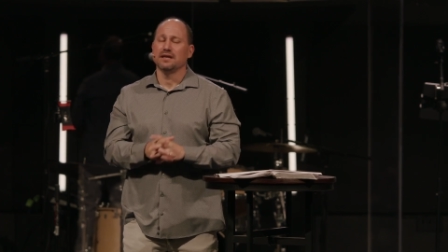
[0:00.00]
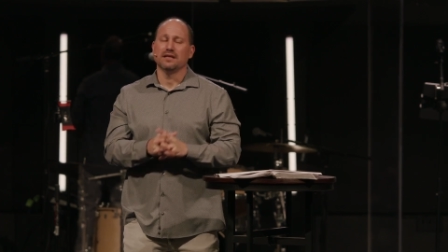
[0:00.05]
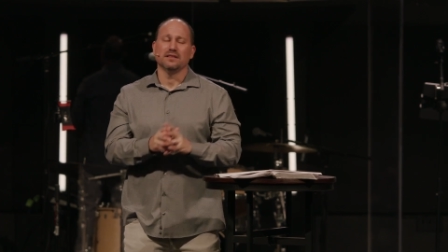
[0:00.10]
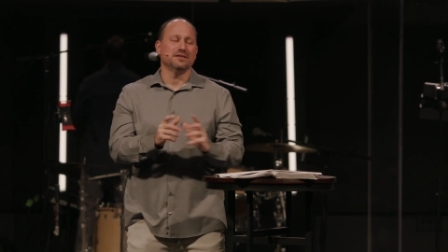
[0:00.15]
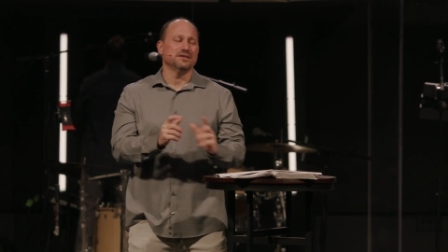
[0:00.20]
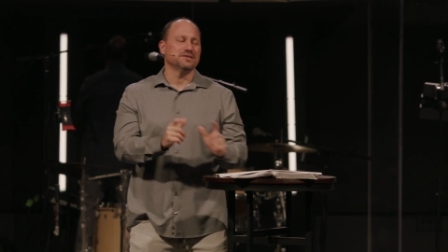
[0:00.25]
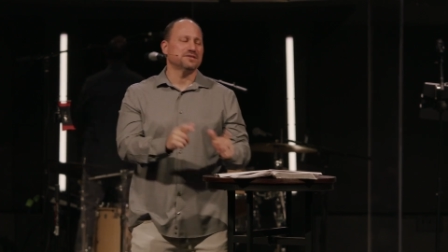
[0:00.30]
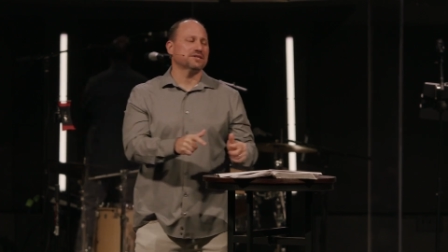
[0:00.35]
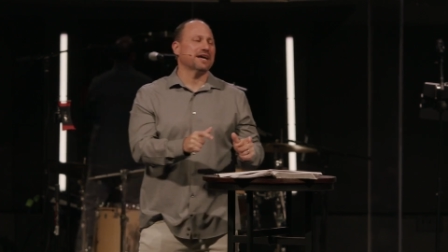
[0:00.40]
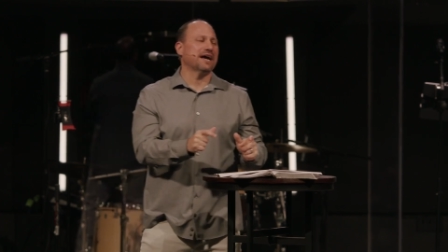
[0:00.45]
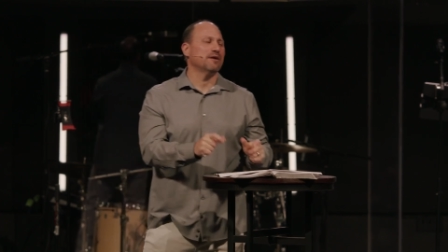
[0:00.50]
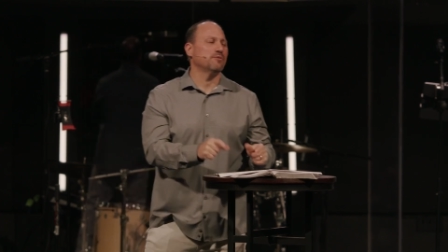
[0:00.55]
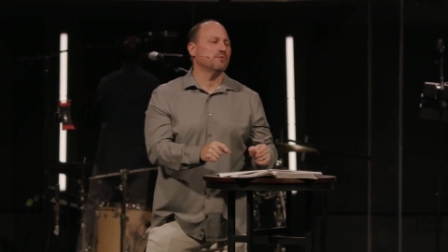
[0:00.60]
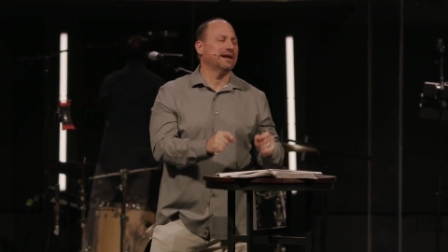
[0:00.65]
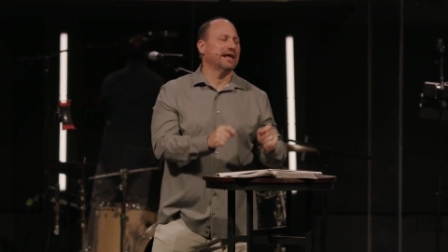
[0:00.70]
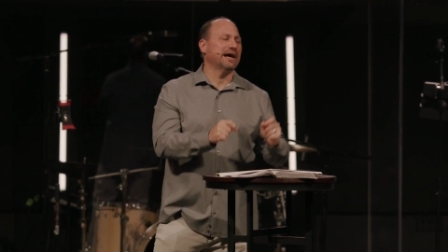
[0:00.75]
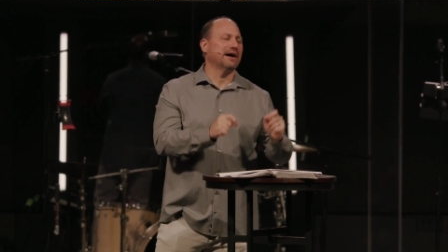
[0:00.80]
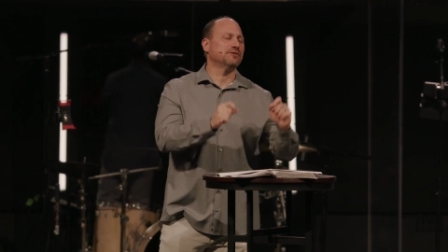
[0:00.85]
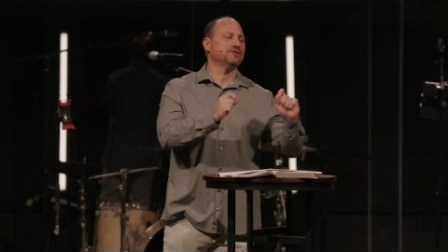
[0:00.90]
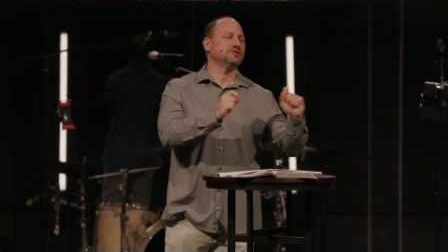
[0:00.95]
This guy
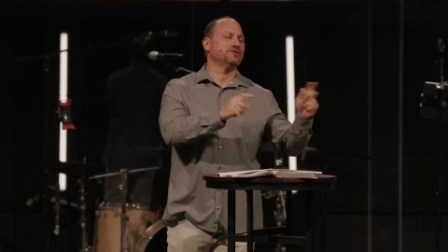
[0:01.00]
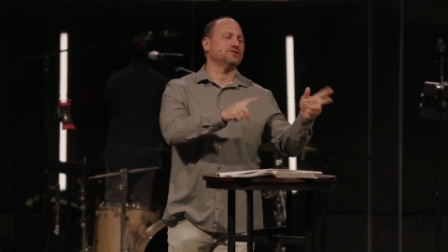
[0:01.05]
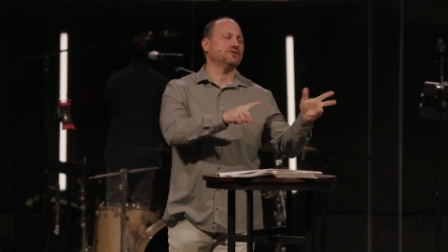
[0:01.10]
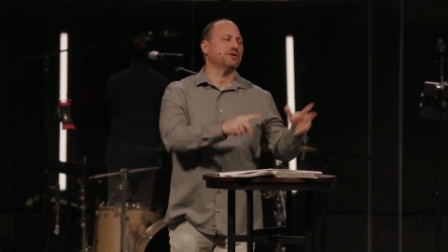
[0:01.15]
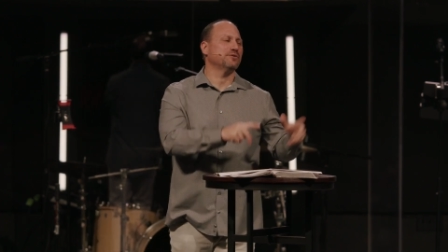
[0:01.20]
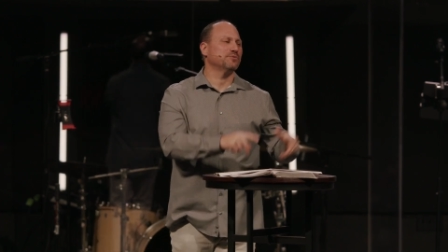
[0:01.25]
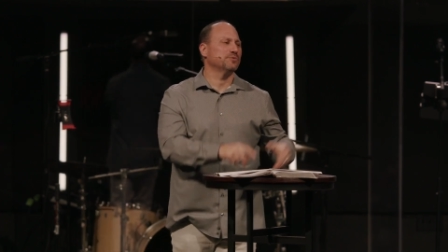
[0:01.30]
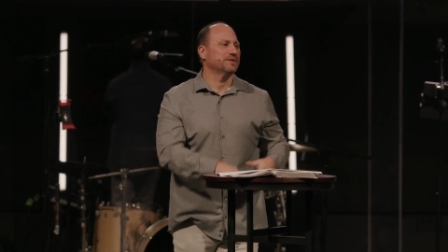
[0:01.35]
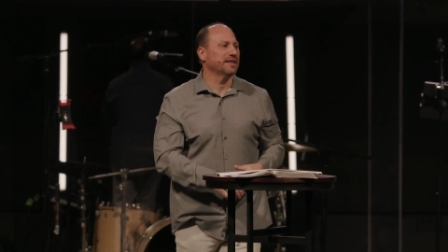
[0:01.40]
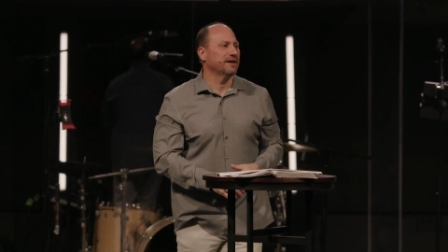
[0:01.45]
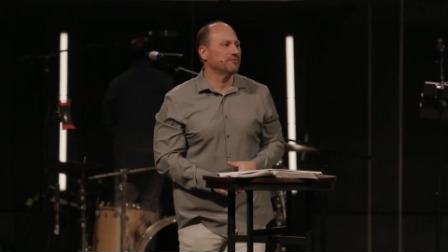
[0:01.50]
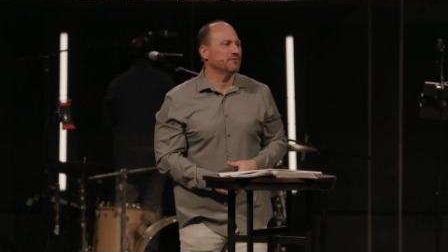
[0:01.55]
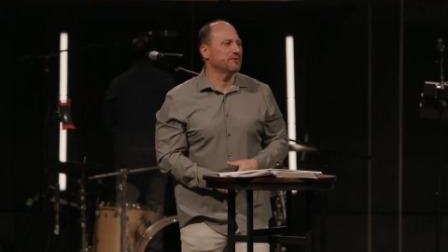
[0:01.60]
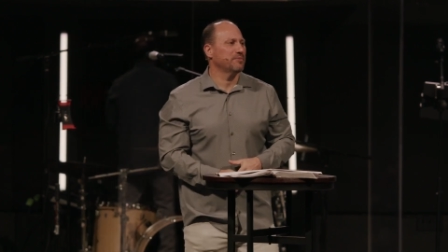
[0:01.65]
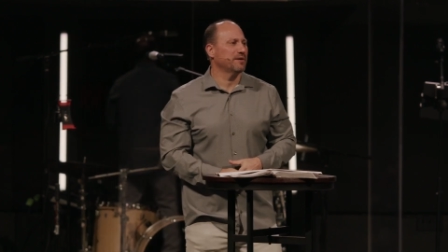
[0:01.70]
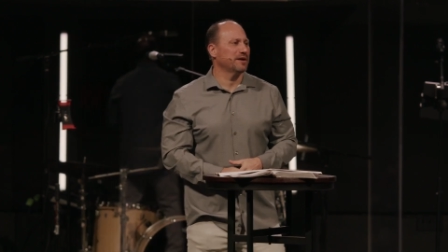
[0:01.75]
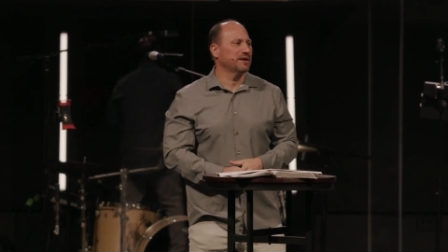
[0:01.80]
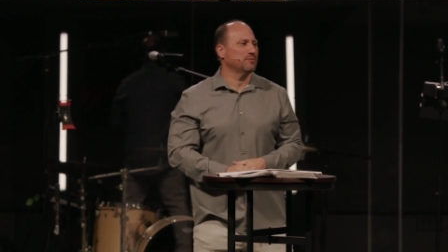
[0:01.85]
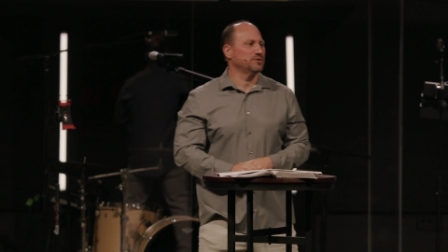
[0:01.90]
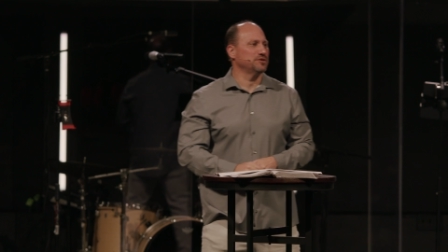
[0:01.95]
went out and shared with
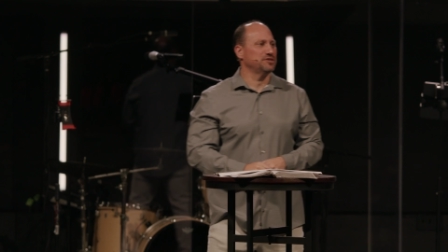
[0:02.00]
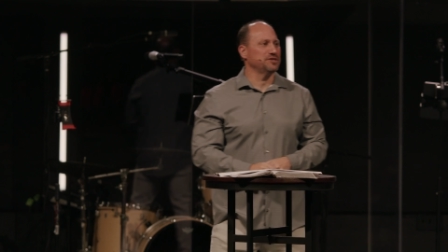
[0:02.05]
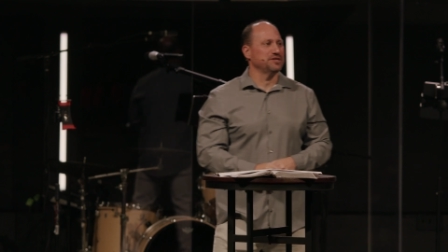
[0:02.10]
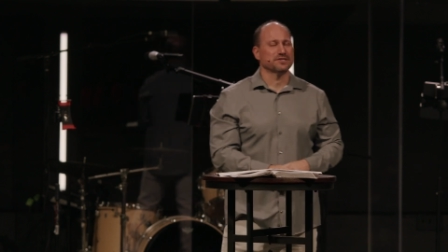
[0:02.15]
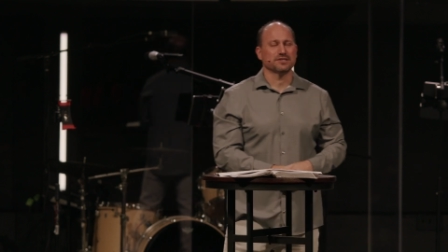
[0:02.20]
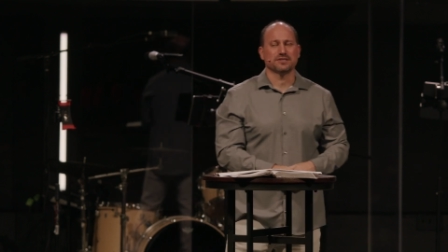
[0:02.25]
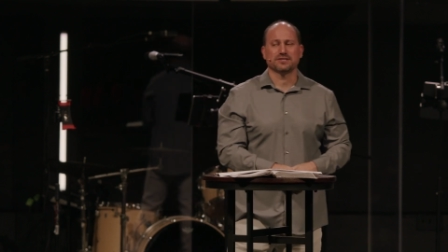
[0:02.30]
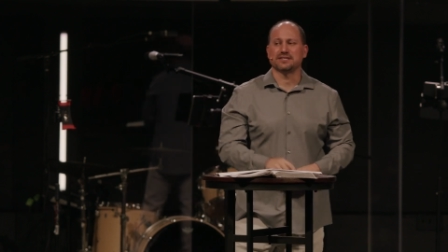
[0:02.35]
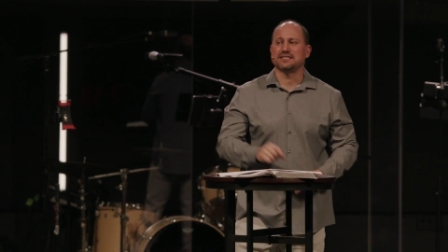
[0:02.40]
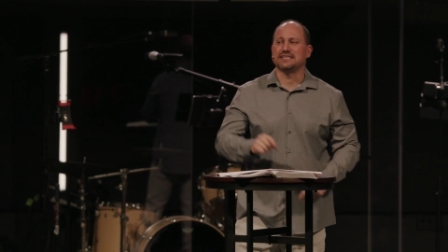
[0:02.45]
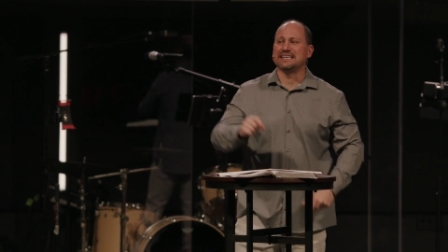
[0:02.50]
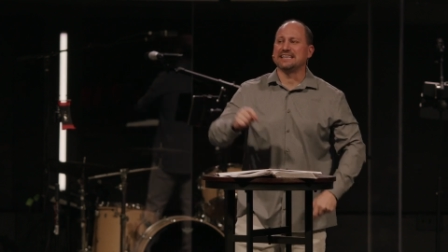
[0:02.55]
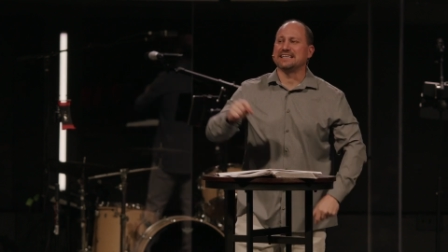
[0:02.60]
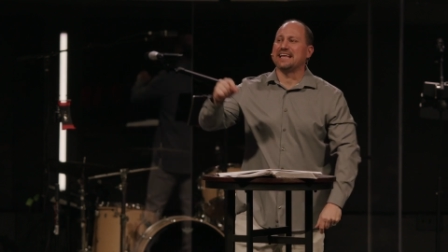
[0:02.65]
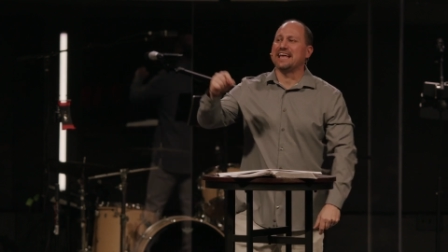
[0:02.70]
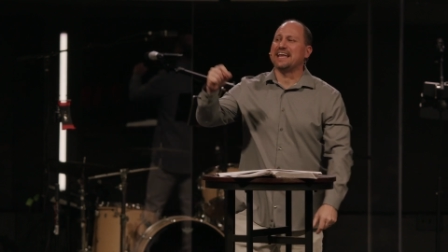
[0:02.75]
everybody what Jesus did,